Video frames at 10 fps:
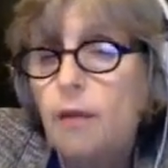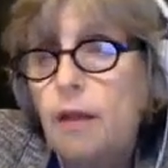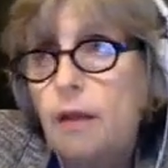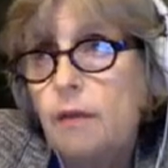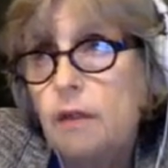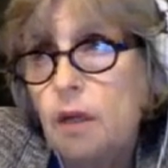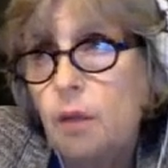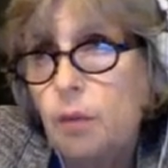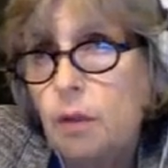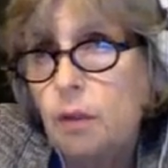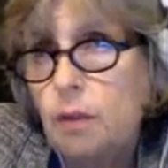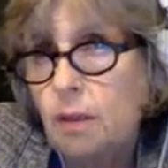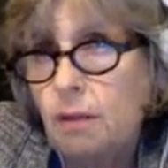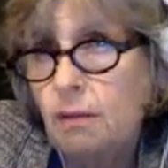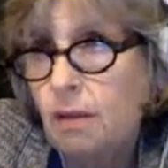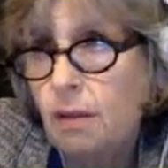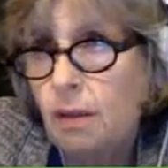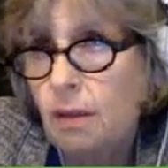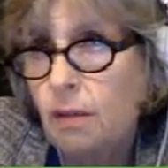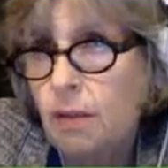then the diabetes, then
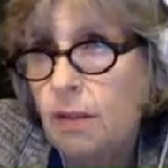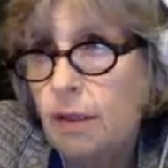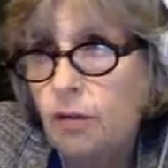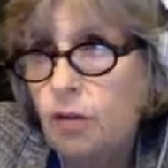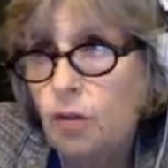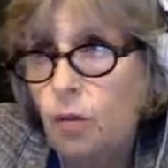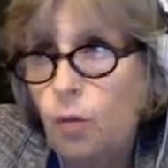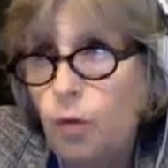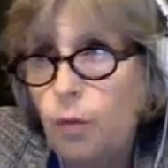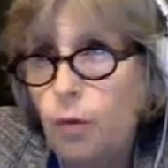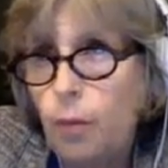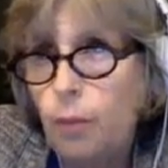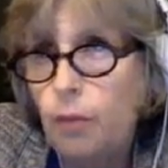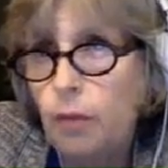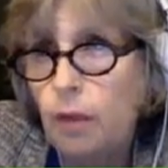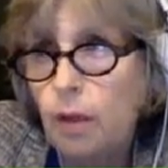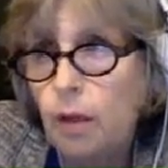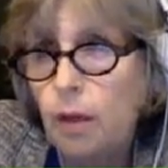the cells don't work properly,